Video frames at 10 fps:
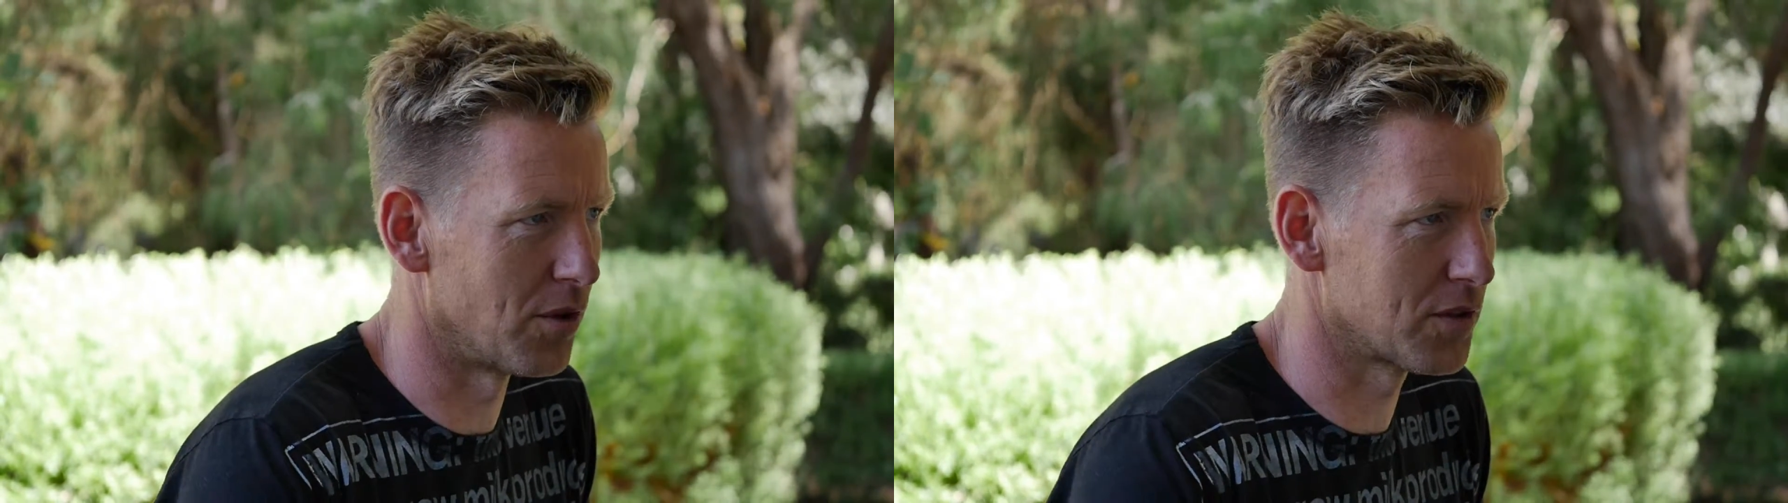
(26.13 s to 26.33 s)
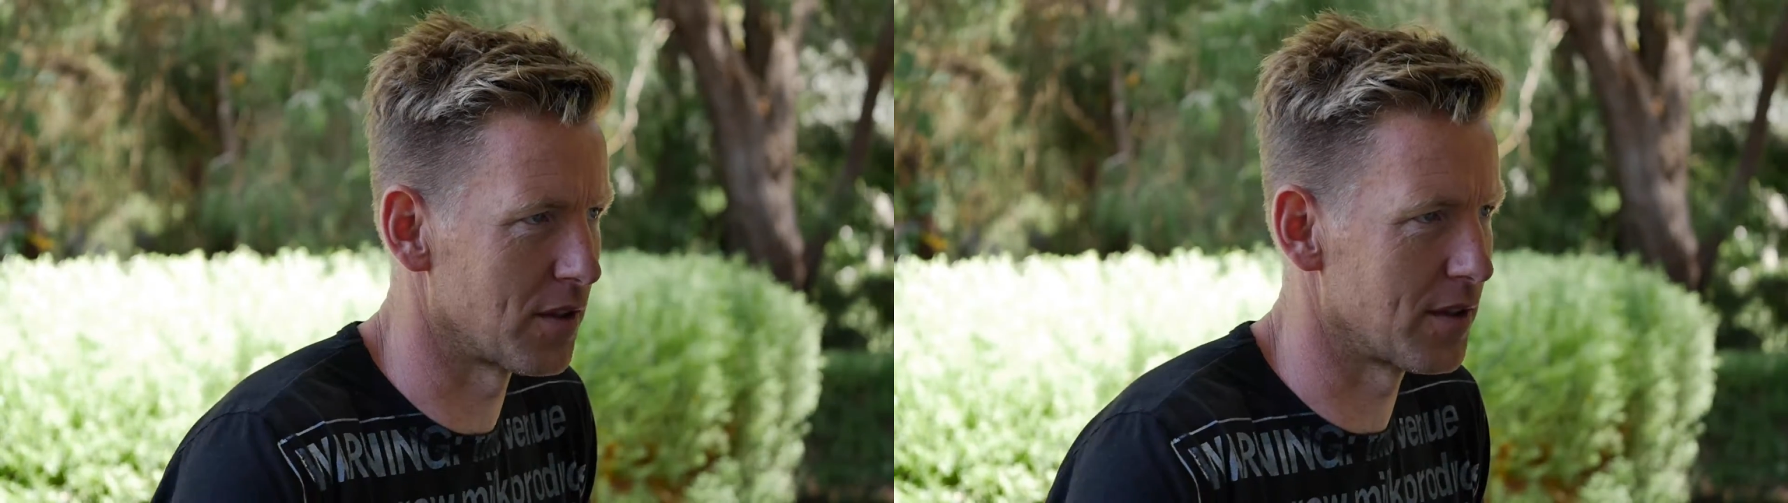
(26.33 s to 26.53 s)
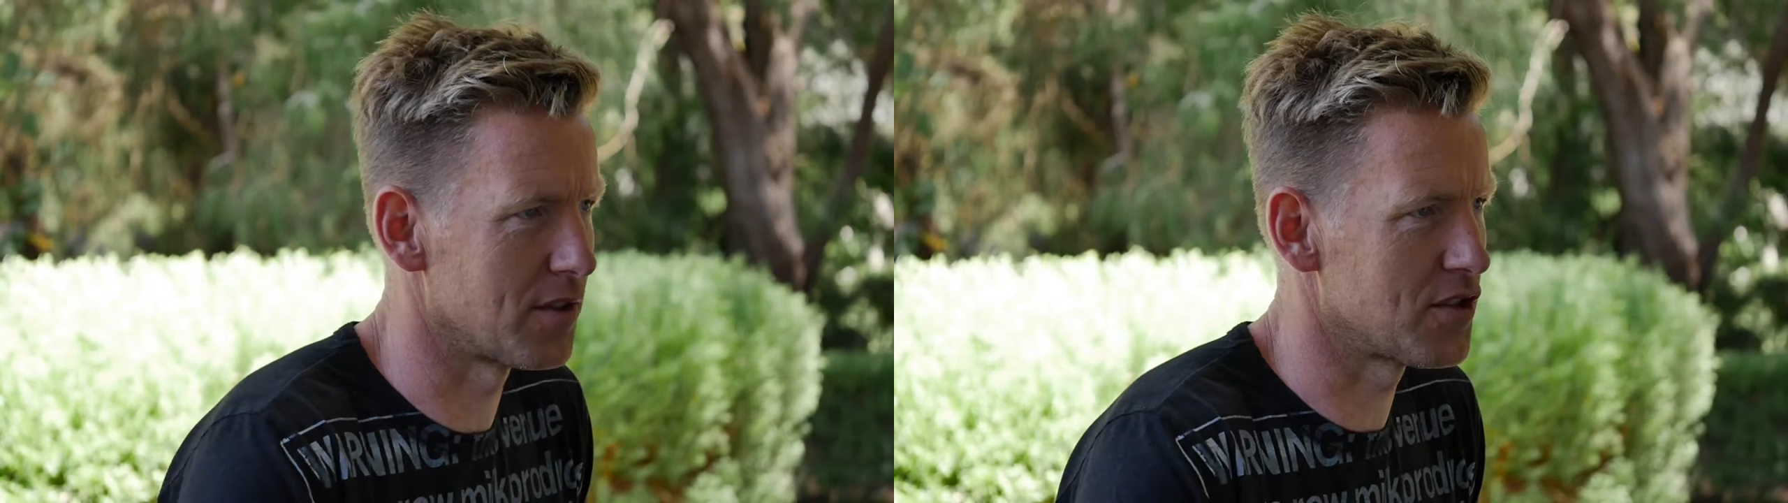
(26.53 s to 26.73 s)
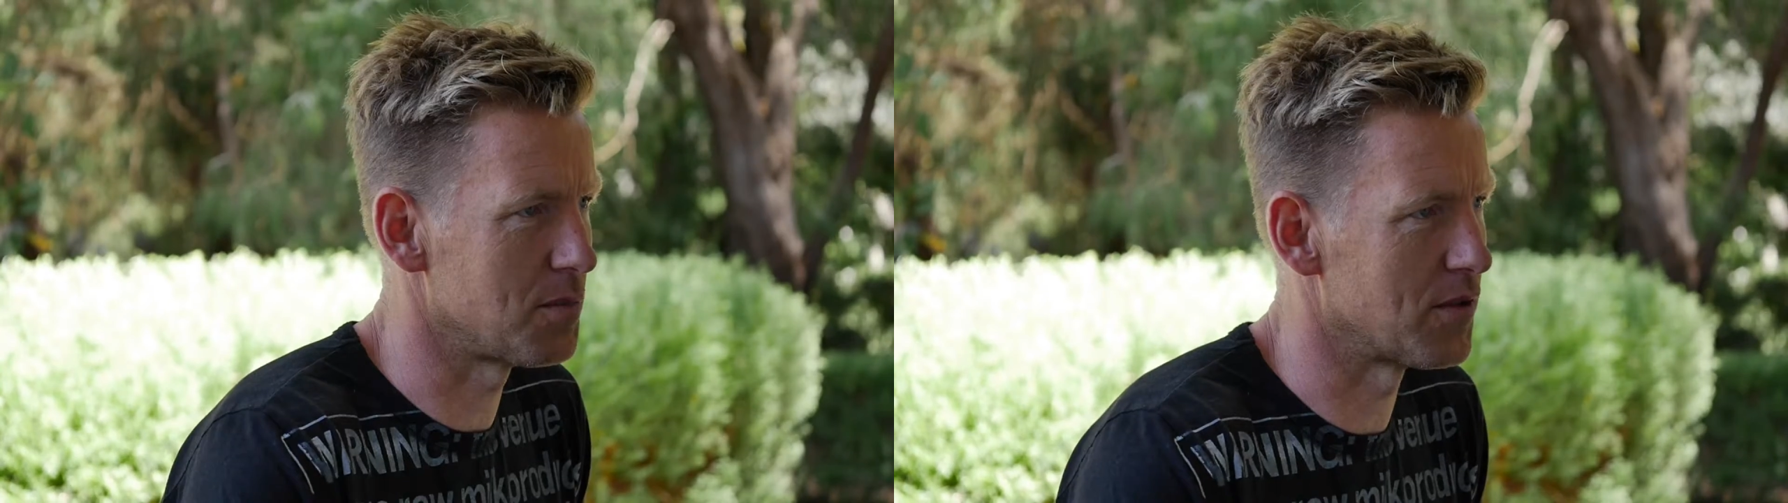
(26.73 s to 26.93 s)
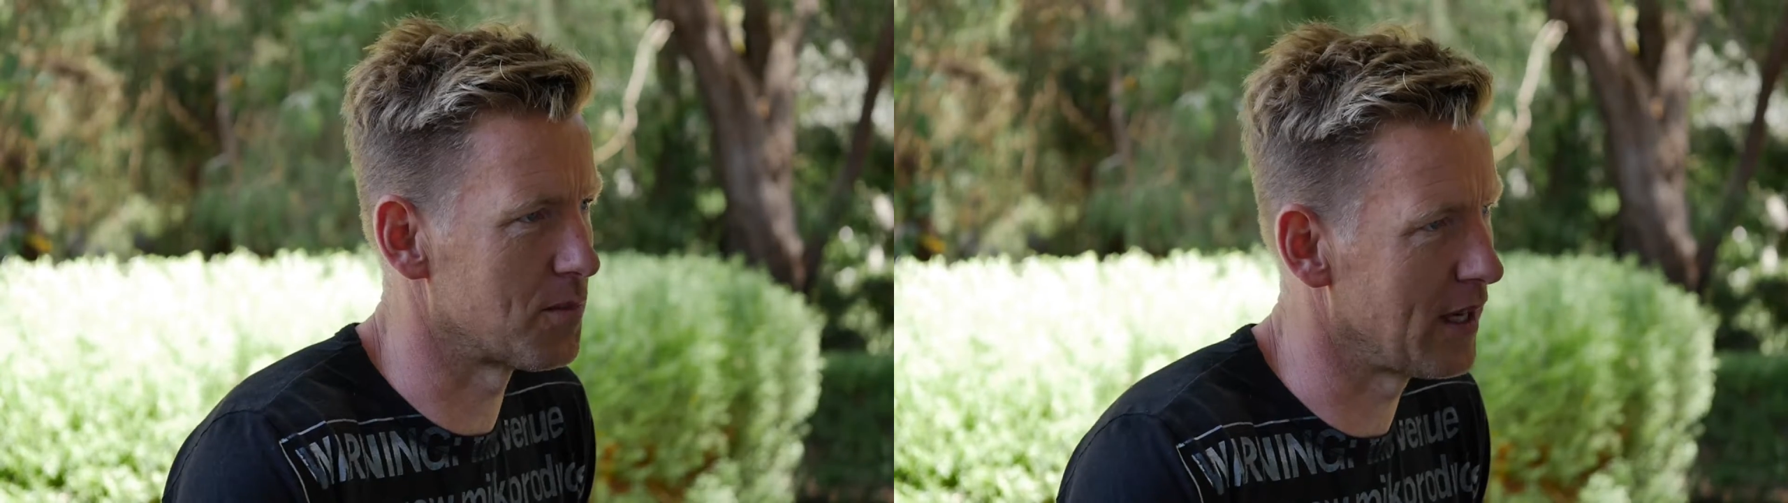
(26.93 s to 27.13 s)
walked on
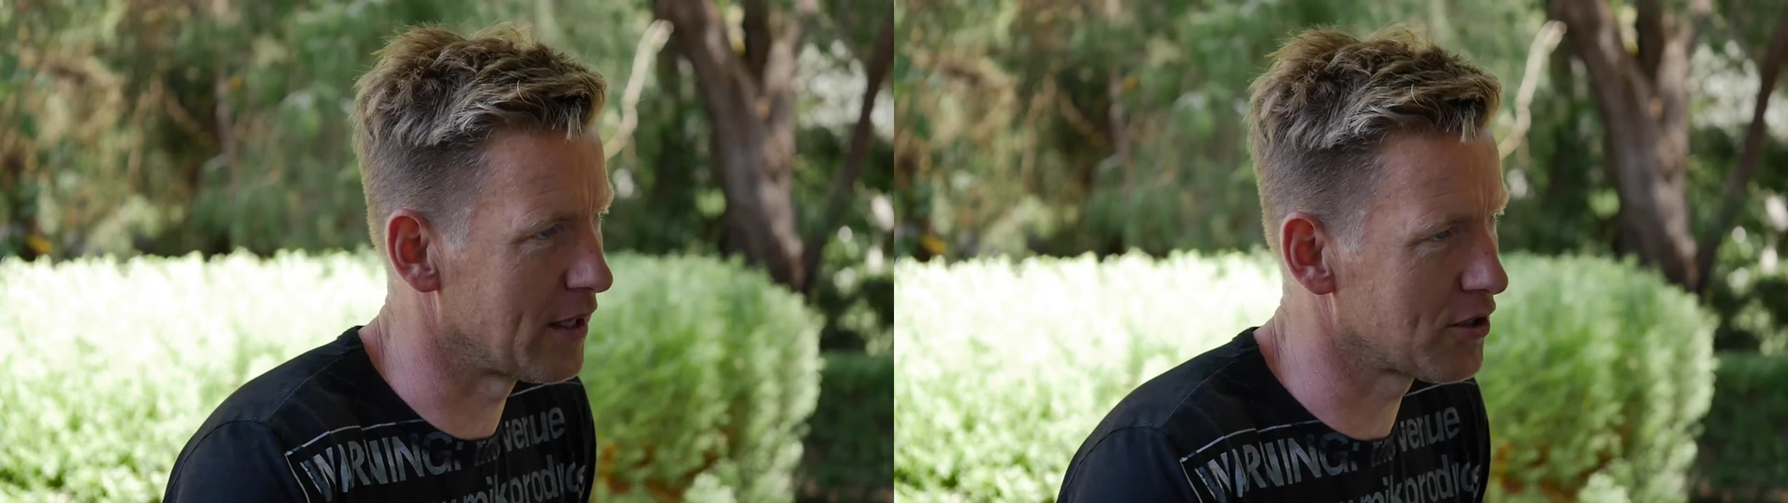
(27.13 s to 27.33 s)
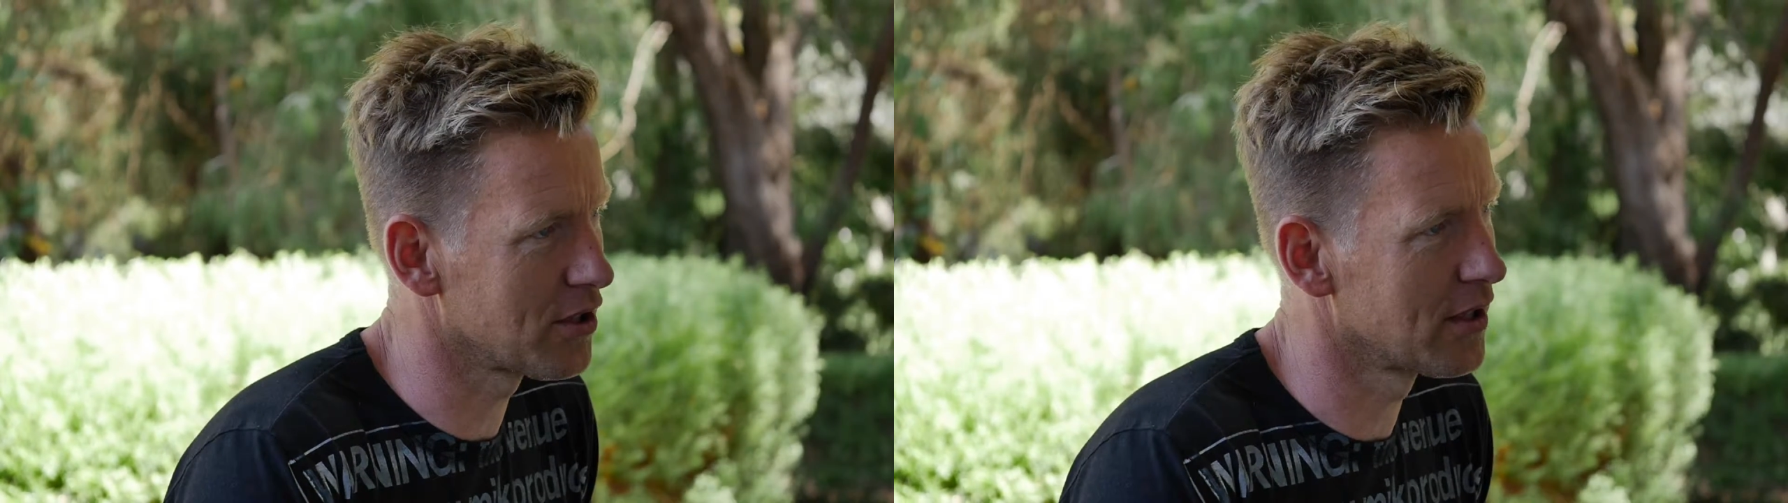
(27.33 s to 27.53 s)
Smith's Beach.